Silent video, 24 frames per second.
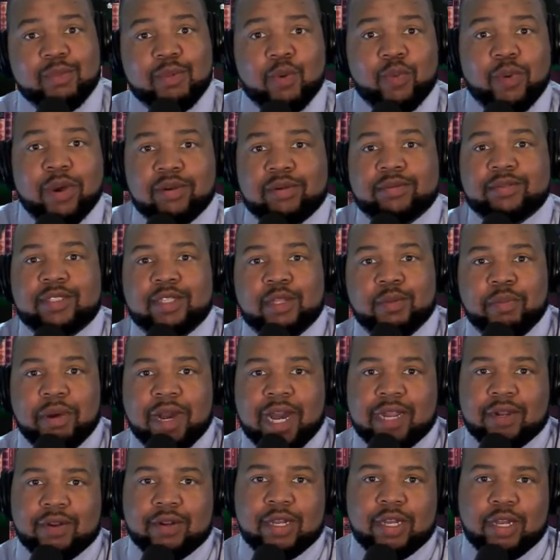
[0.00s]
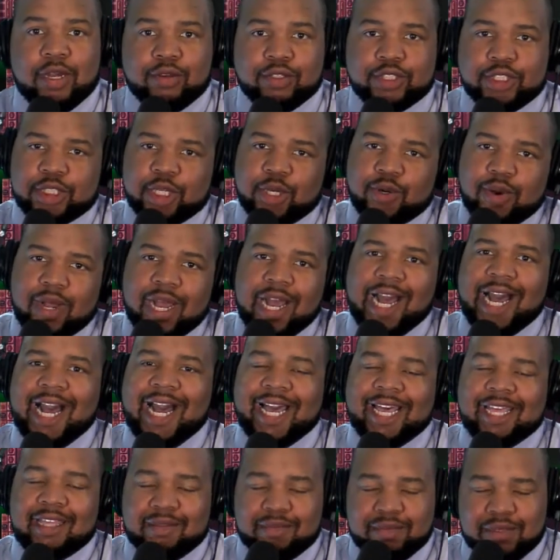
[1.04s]
Welcome to the Pod on the Go Show. I
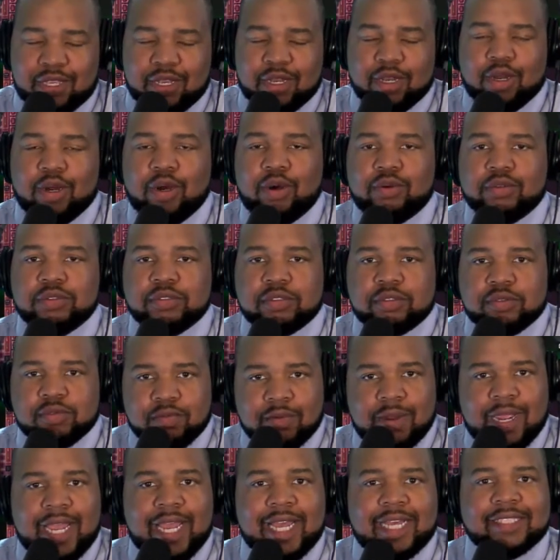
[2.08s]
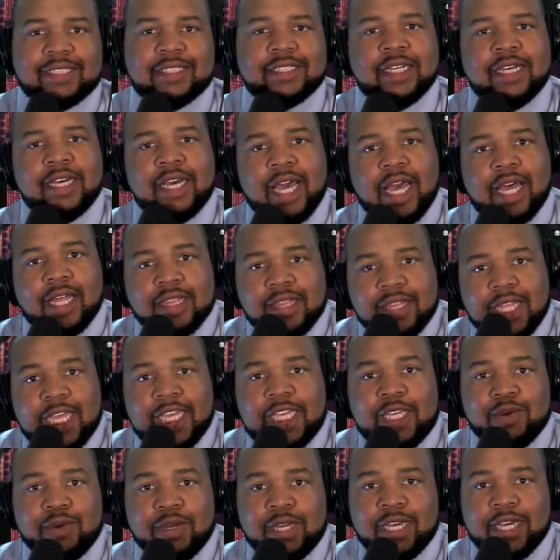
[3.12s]
am your host, Raz, and thank
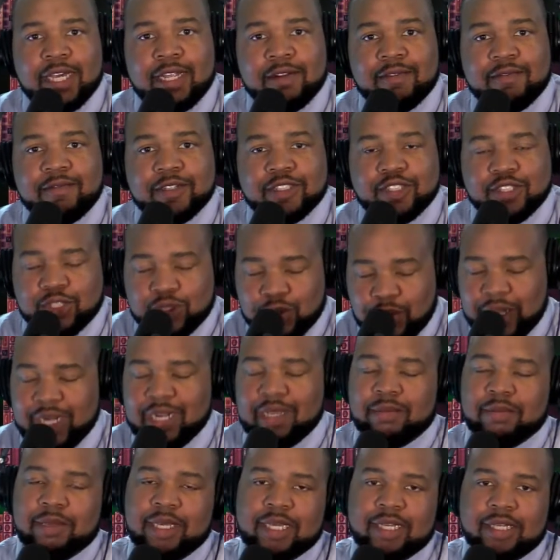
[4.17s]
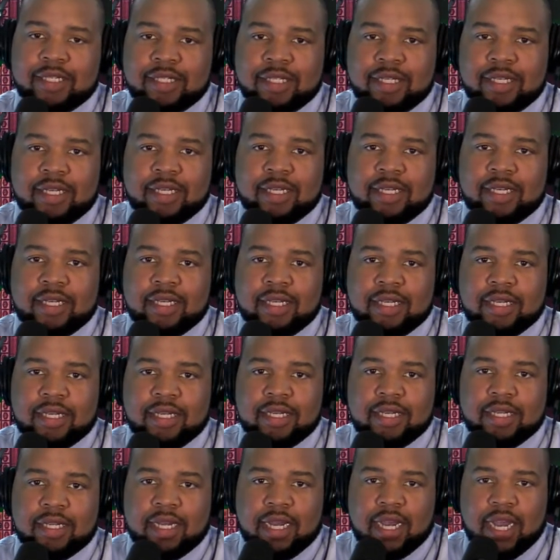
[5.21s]
you again for joining me
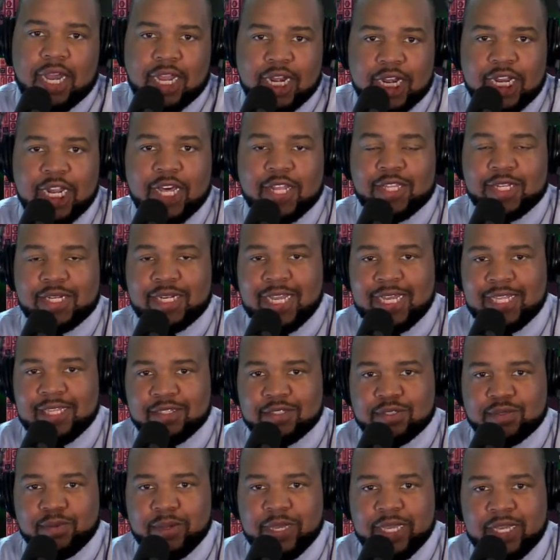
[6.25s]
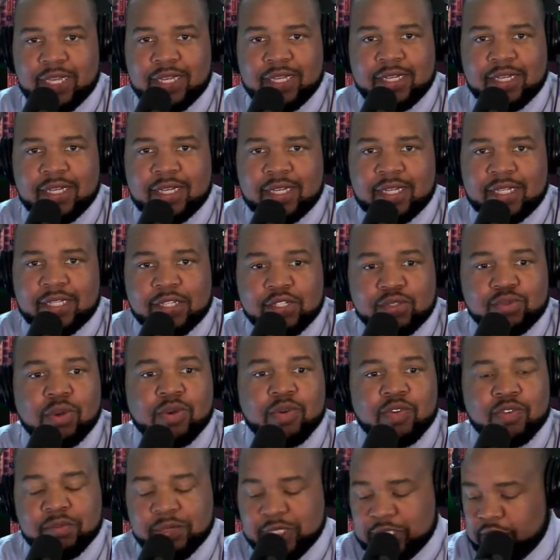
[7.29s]
another day this week. This week, we've
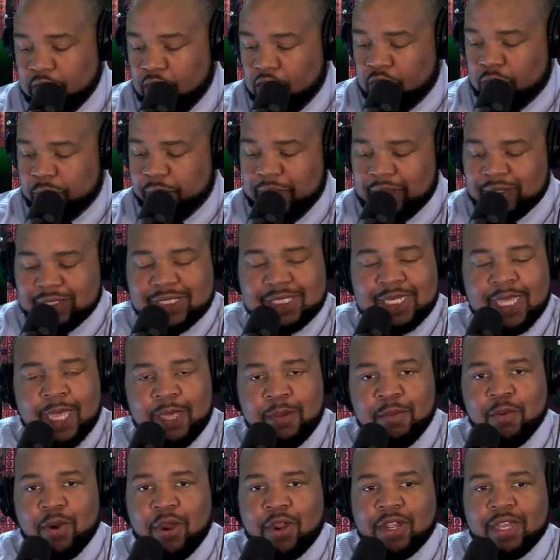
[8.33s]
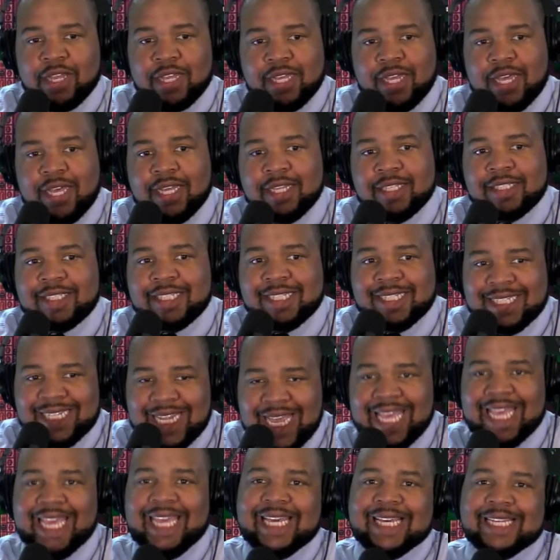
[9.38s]
been talking about teamwork, and
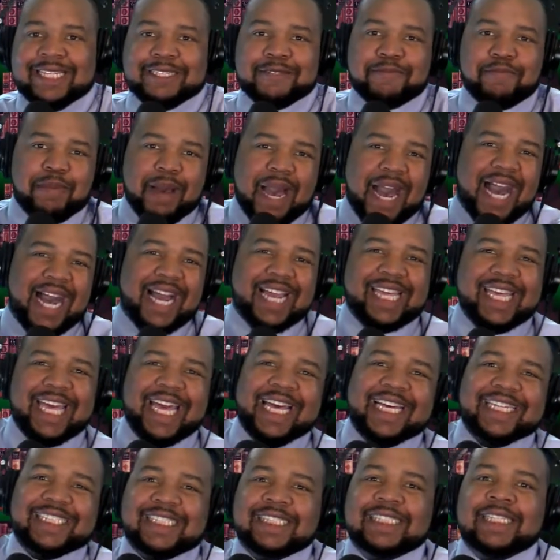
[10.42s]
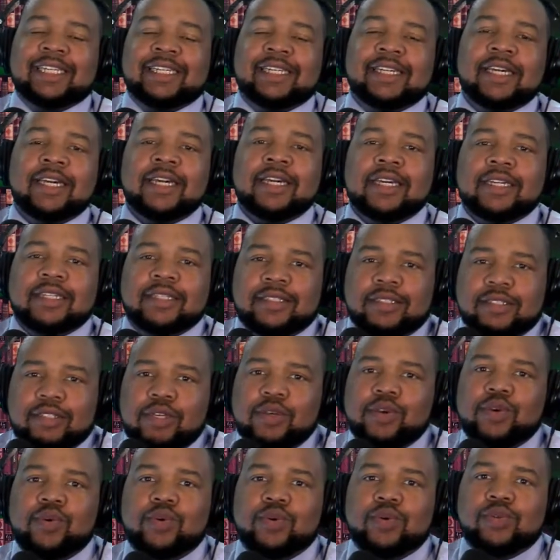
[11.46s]
today is Podcasting
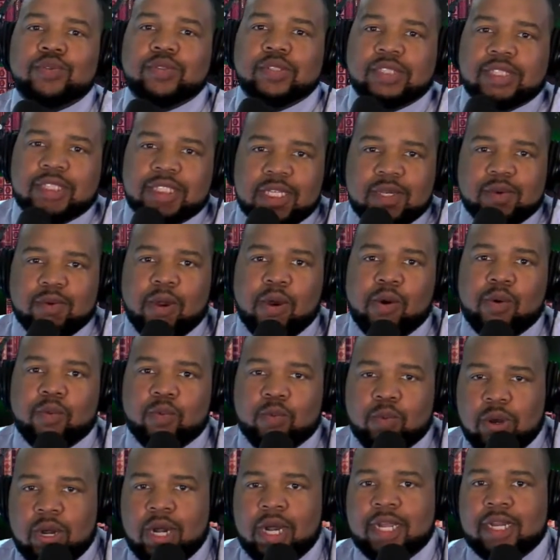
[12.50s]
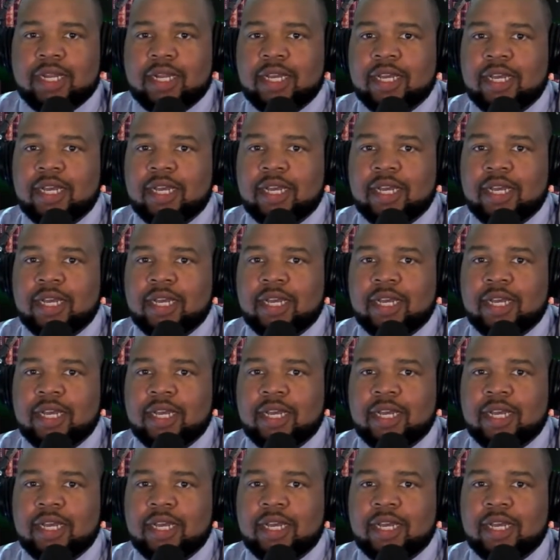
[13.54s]
201.